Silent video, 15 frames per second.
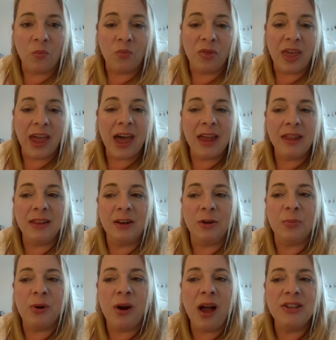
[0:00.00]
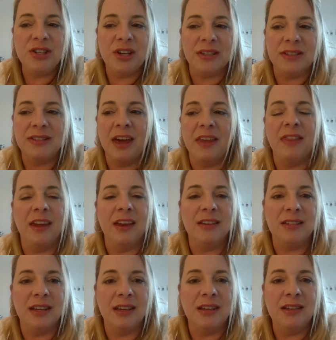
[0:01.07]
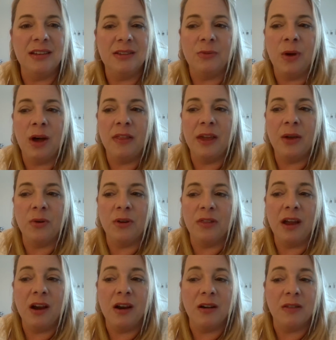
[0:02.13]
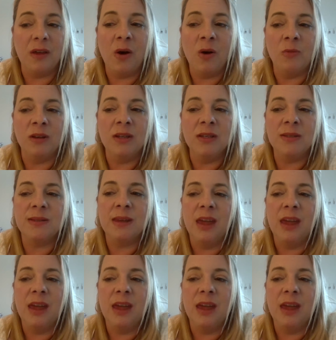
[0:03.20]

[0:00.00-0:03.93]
they had little projects that they did while they were there, the homeless,